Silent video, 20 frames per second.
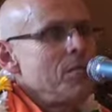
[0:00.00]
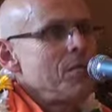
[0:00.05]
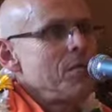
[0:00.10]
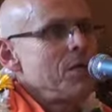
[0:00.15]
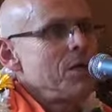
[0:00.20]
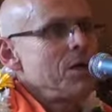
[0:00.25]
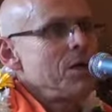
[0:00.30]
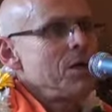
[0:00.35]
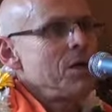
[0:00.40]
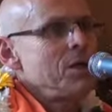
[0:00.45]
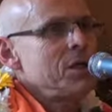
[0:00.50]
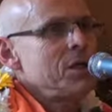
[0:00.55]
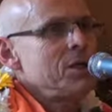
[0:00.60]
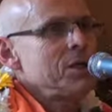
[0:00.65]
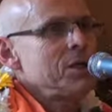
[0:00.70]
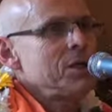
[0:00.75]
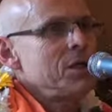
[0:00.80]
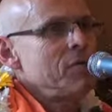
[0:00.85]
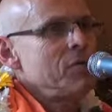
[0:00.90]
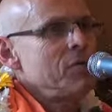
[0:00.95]

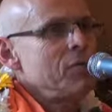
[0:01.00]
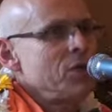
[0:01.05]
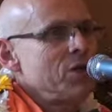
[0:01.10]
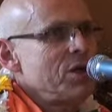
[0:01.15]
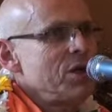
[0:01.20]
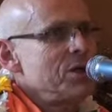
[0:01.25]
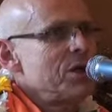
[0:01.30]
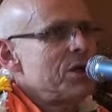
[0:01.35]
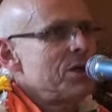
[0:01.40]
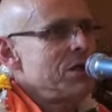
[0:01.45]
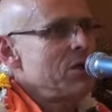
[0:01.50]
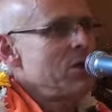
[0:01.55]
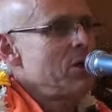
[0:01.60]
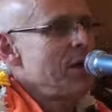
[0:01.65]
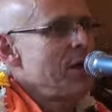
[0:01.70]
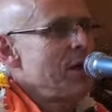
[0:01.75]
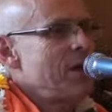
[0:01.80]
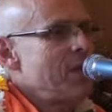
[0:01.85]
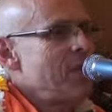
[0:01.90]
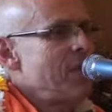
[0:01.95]
because I'm looking
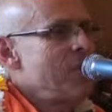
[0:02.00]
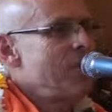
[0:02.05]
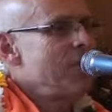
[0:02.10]
still at it